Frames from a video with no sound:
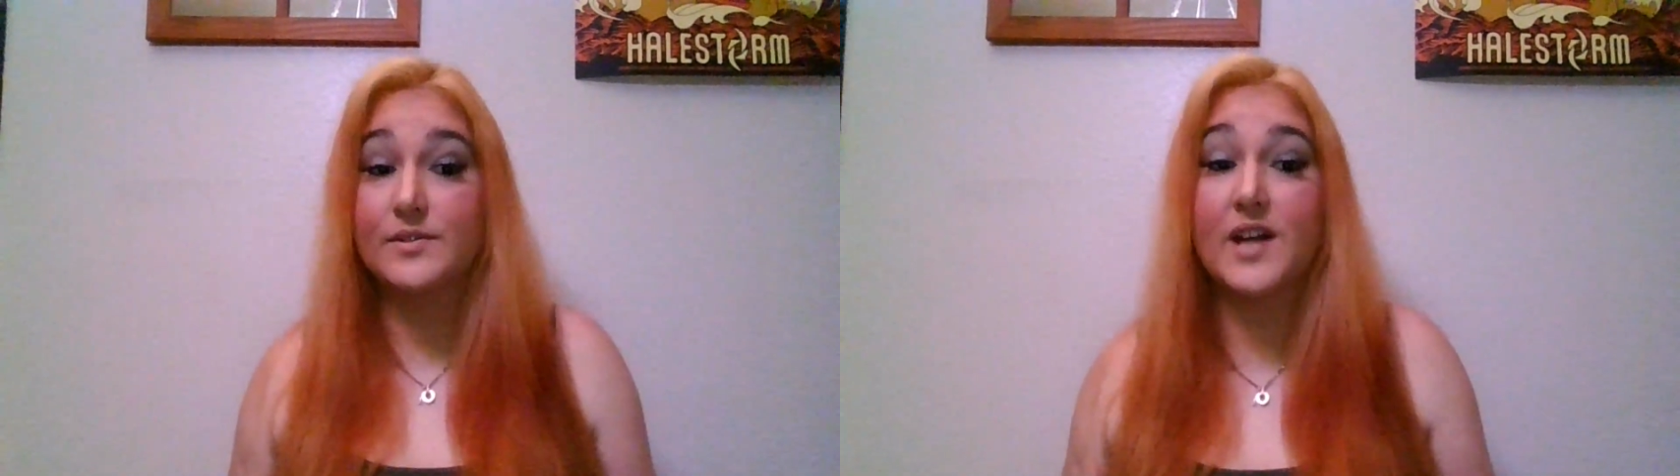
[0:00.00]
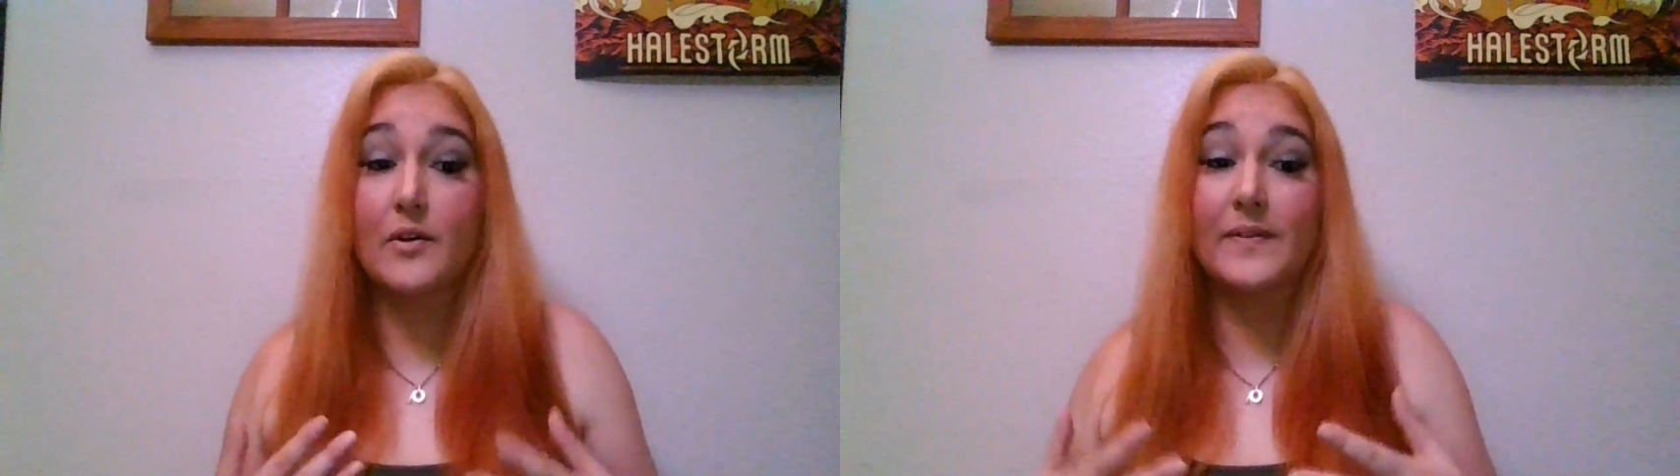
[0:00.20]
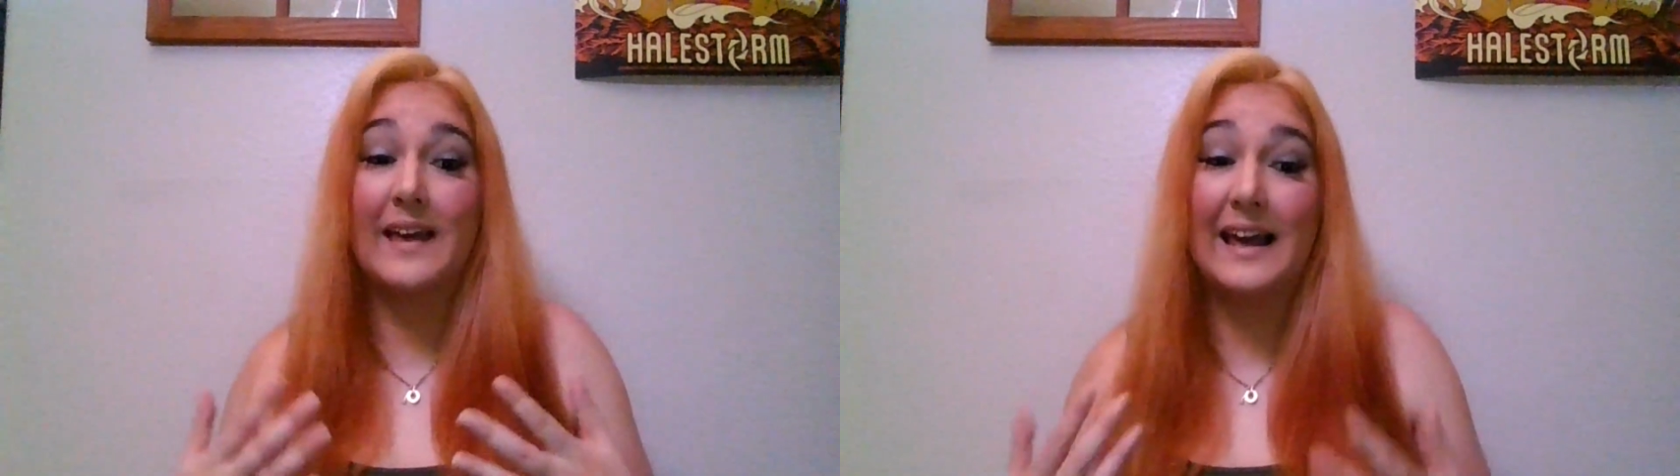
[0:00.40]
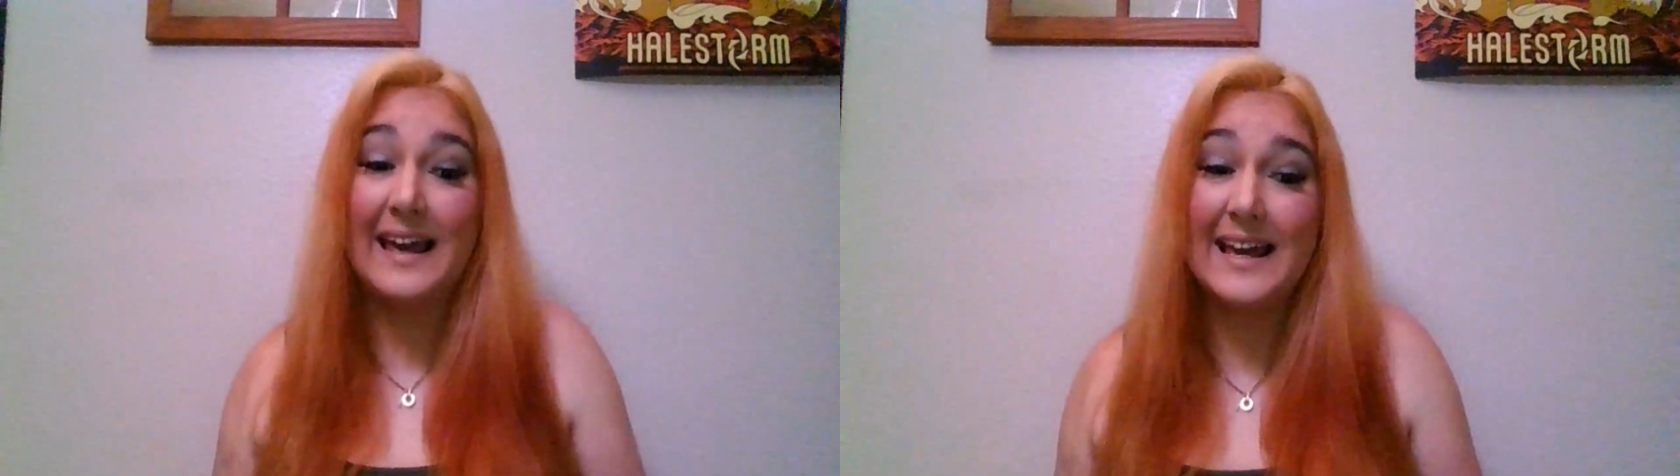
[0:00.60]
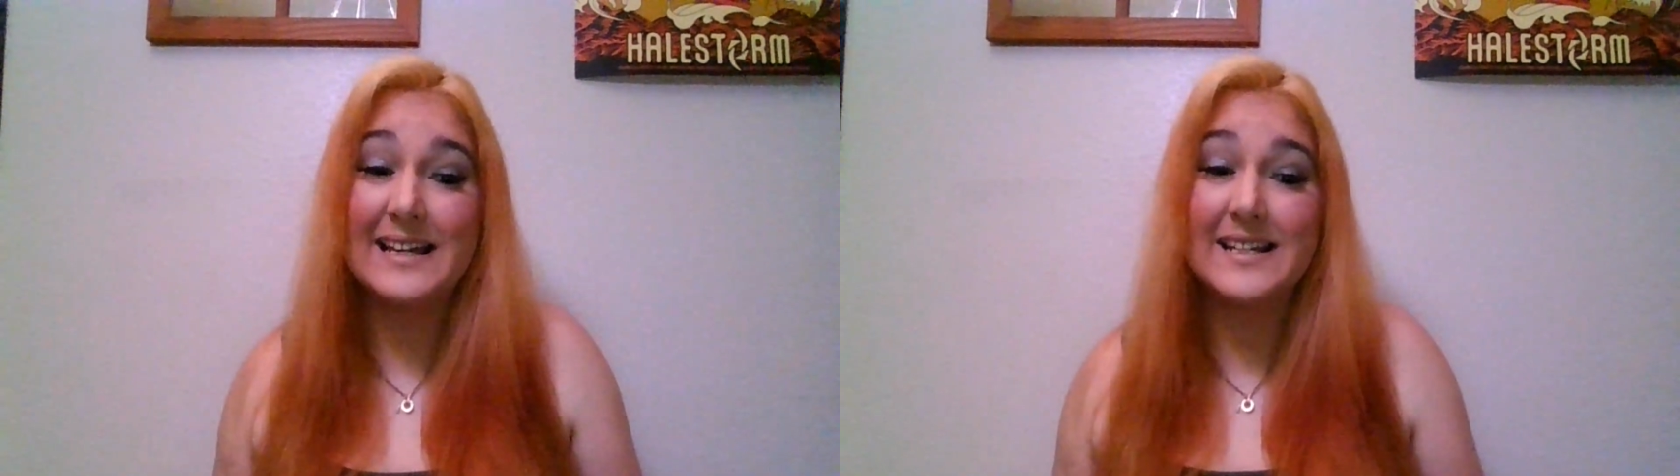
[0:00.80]
So in the
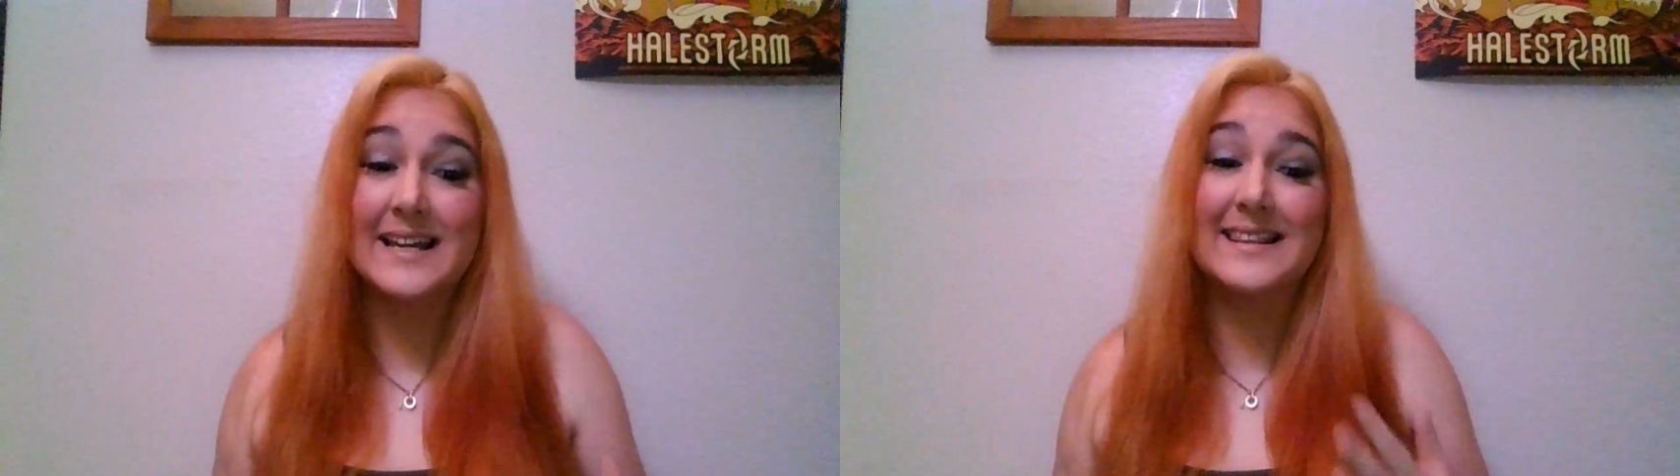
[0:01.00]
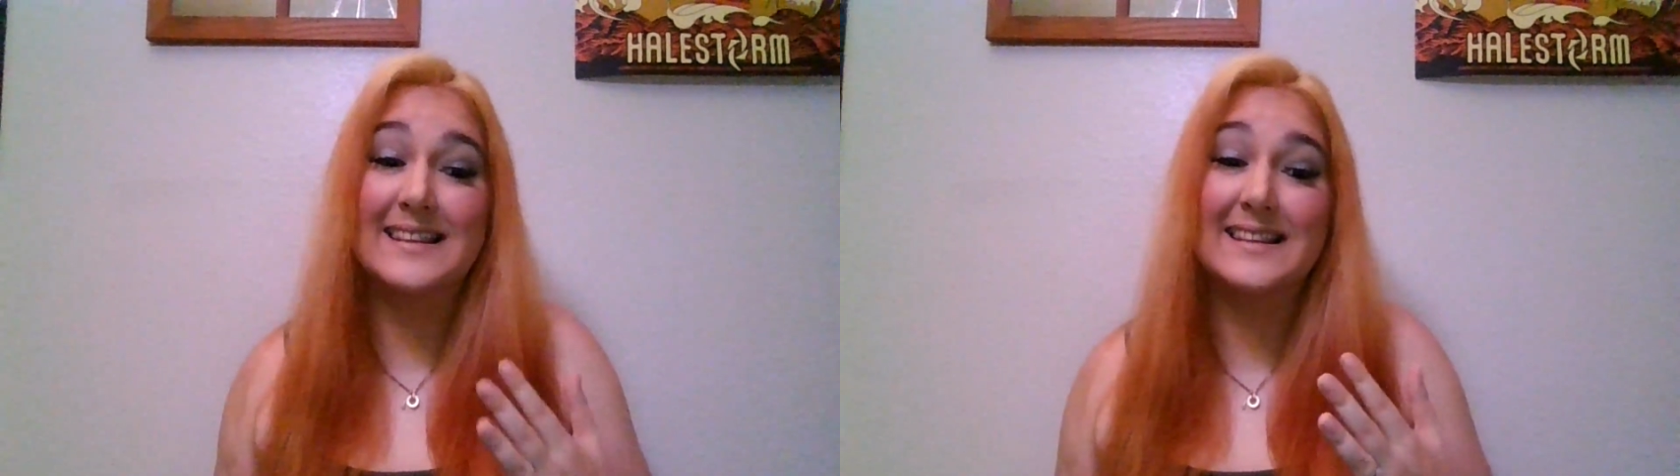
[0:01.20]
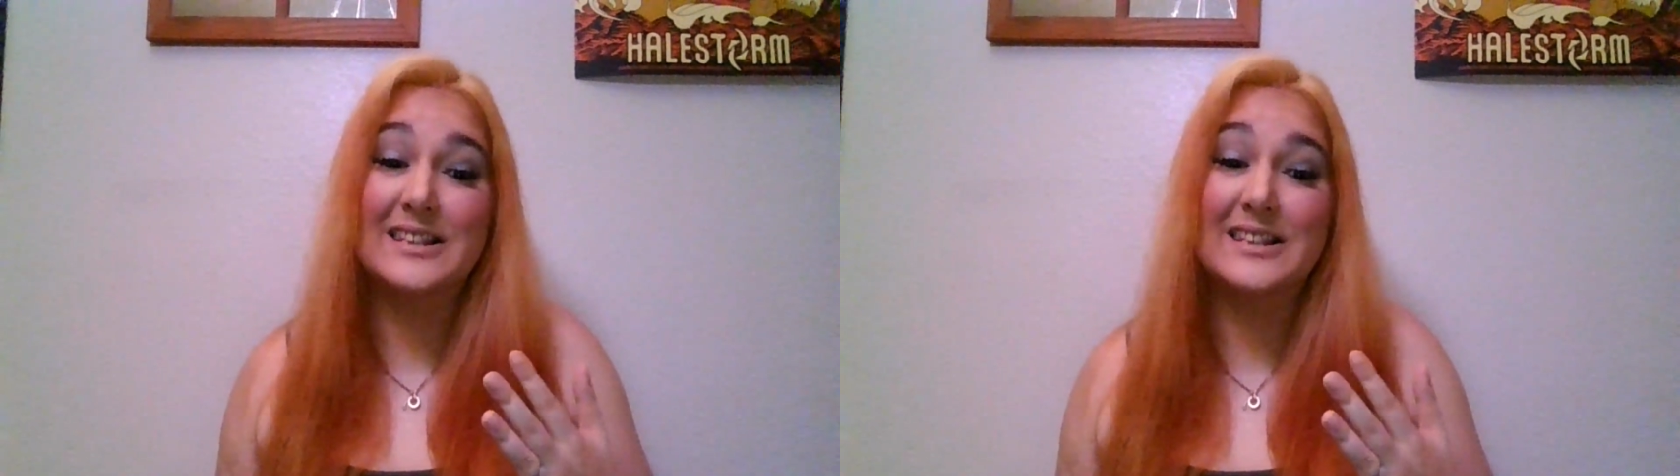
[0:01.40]
end, it